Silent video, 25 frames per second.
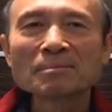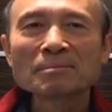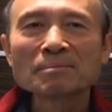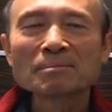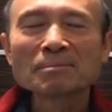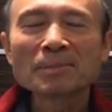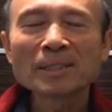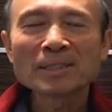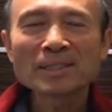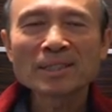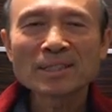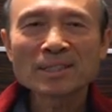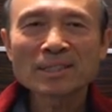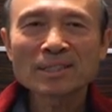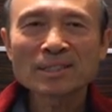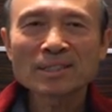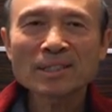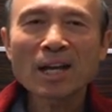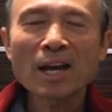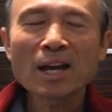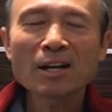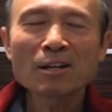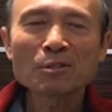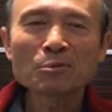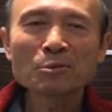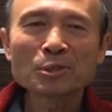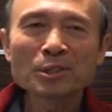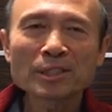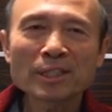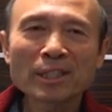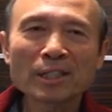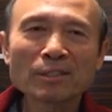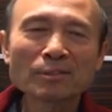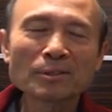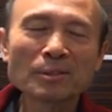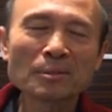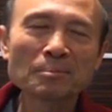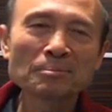But this is how I would
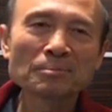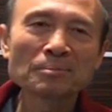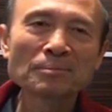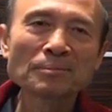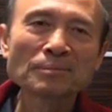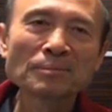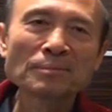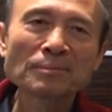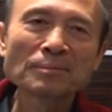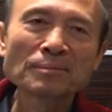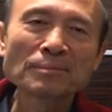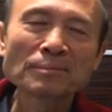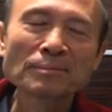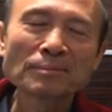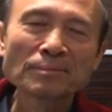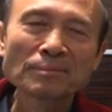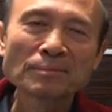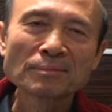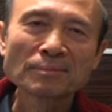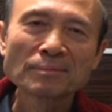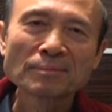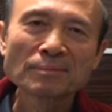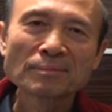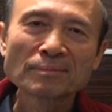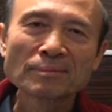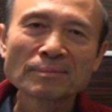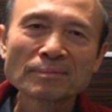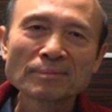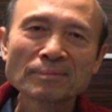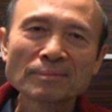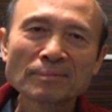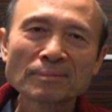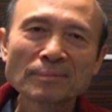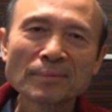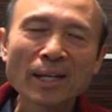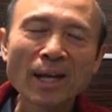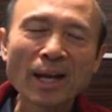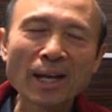tell them
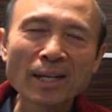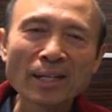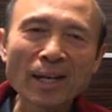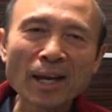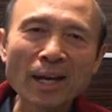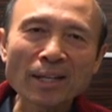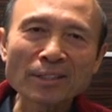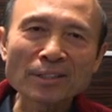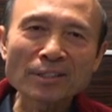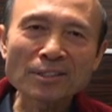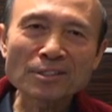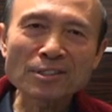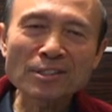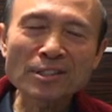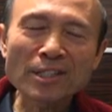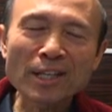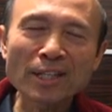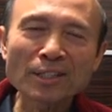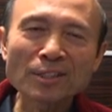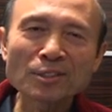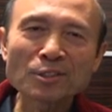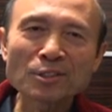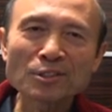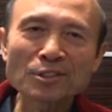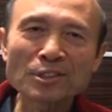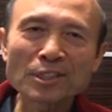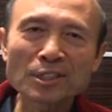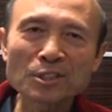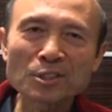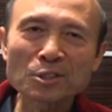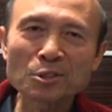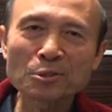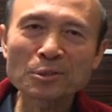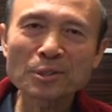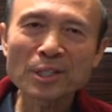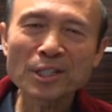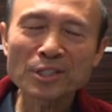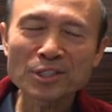I understand your
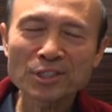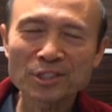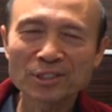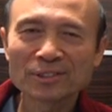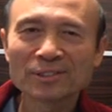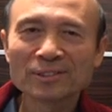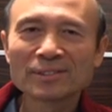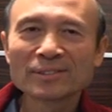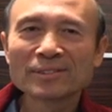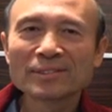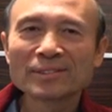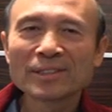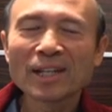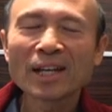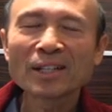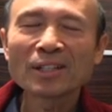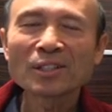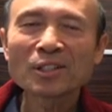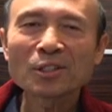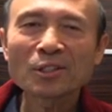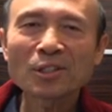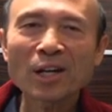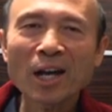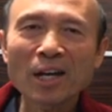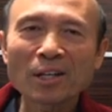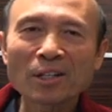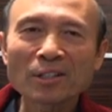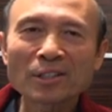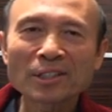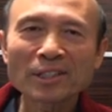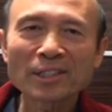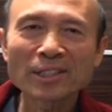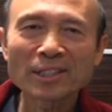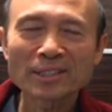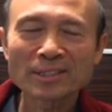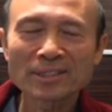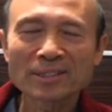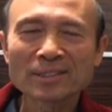situation. I know how it
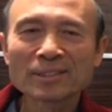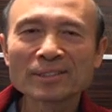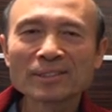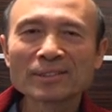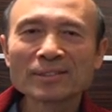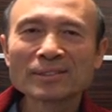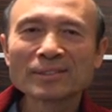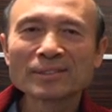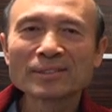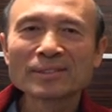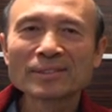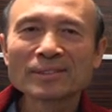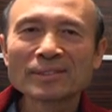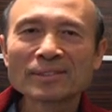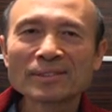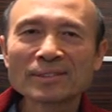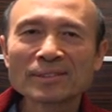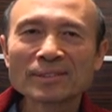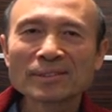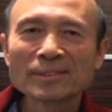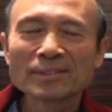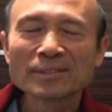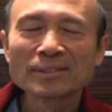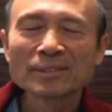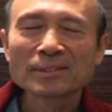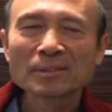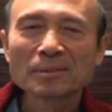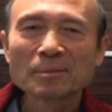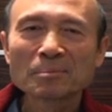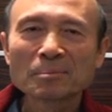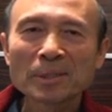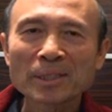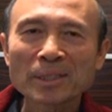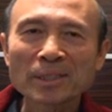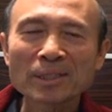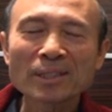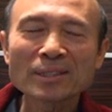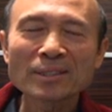is
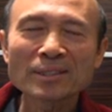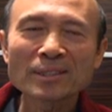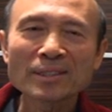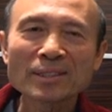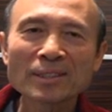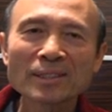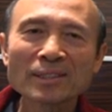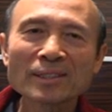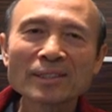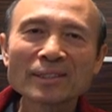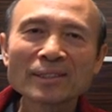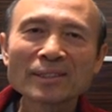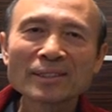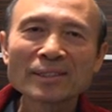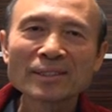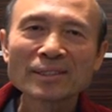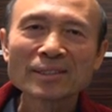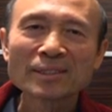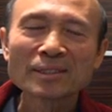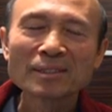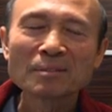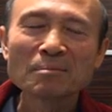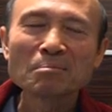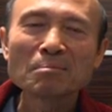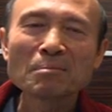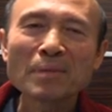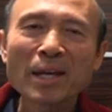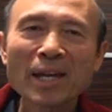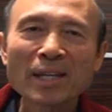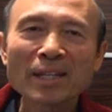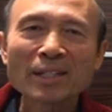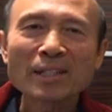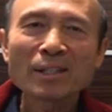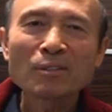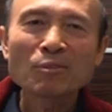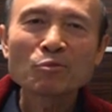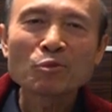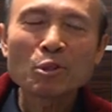because men
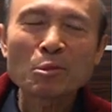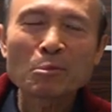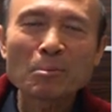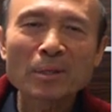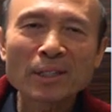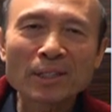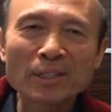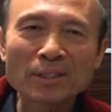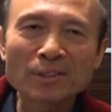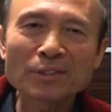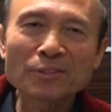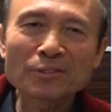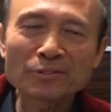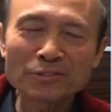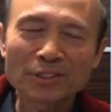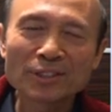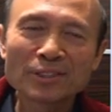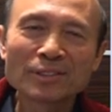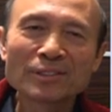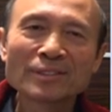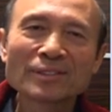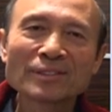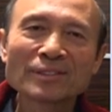and women are different.